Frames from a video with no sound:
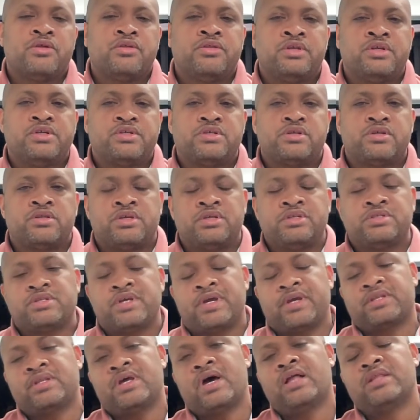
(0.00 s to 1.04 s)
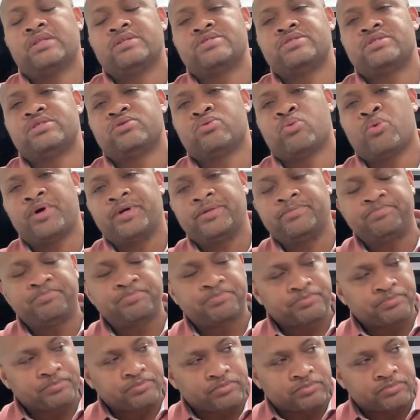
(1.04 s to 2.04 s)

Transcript: these technologies. One,